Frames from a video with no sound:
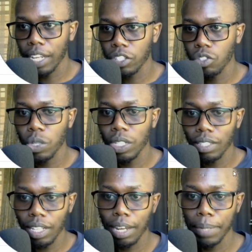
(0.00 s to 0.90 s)
you will
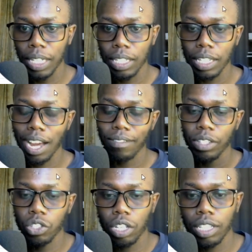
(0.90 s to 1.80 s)
see in a minute, I've
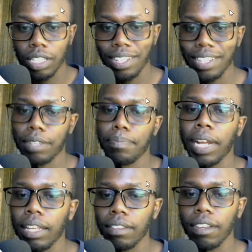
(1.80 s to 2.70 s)
actually started
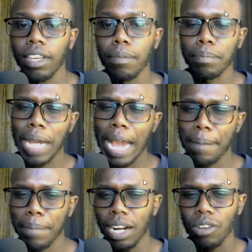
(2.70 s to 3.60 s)
playing the game.
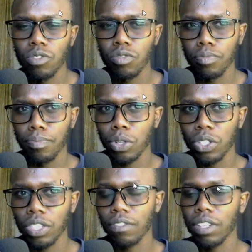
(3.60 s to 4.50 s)
I'm around about
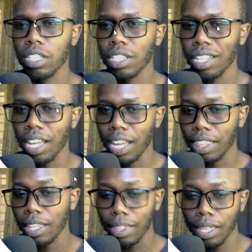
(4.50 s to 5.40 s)
70,
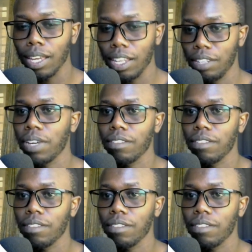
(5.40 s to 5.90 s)
I think 85